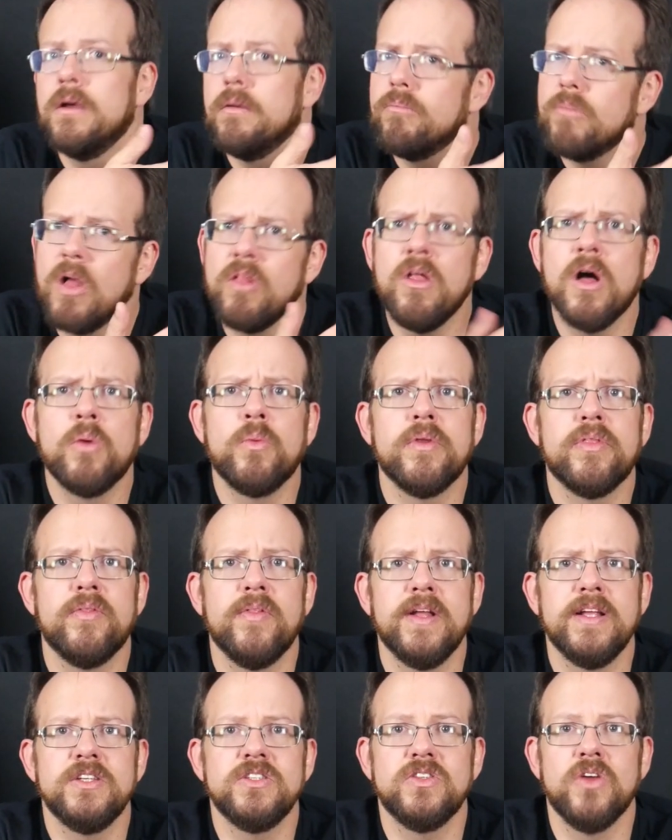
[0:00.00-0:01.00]
along with
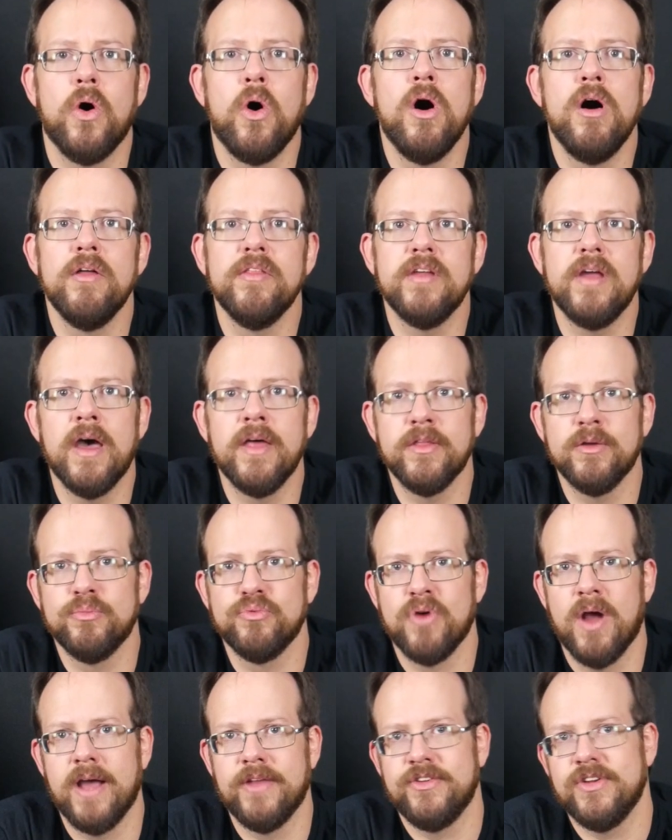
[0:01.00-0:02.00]
links to all the other
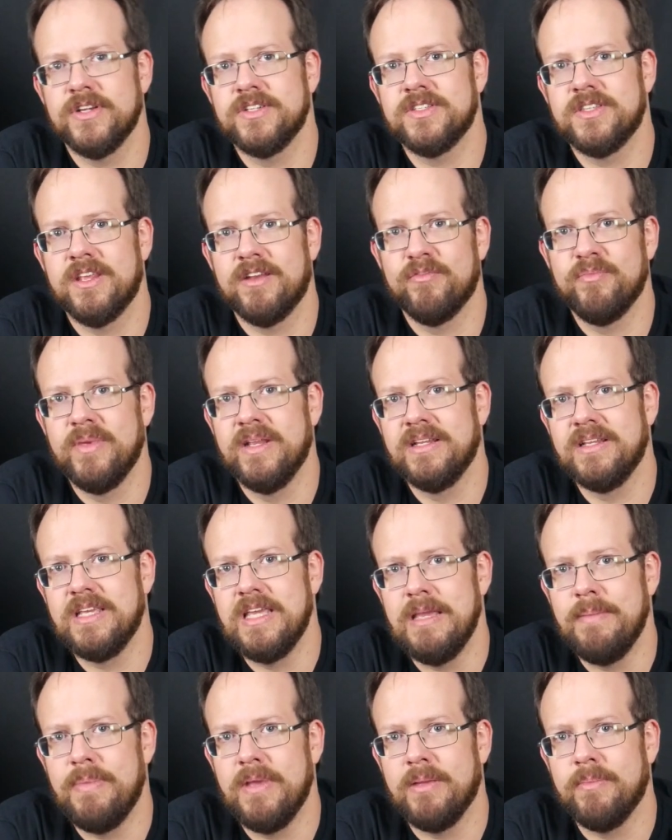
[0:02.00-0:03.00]
projects that have been
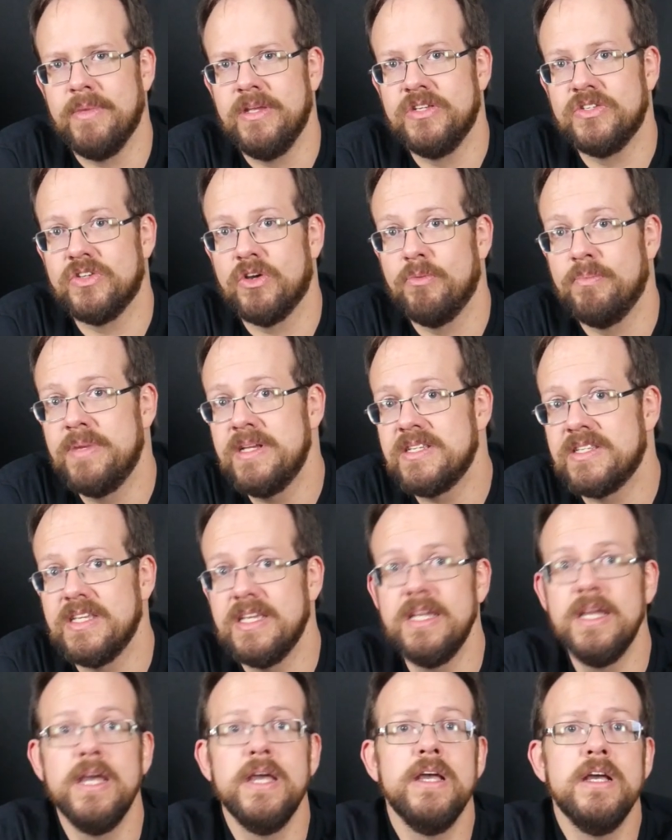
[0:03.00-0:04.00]
keeping me so
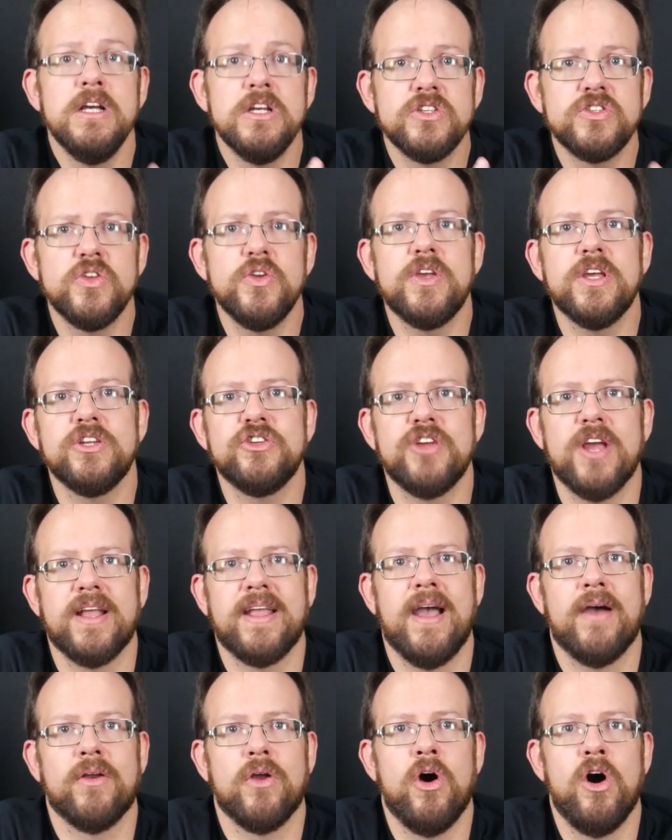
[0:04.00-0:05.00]
busy, so you can check
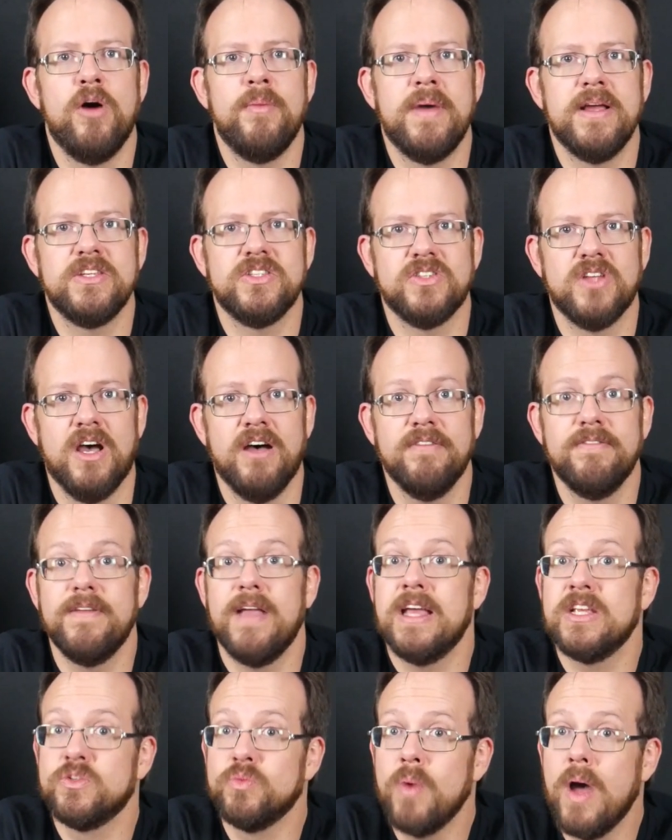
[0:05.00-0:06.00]
out all my stuff
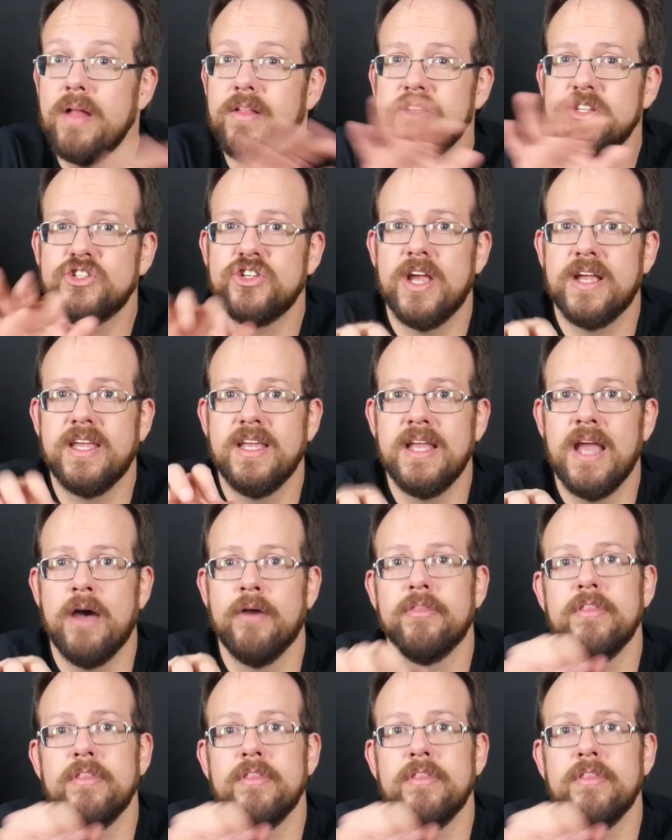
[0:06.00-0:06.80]
as well as checking out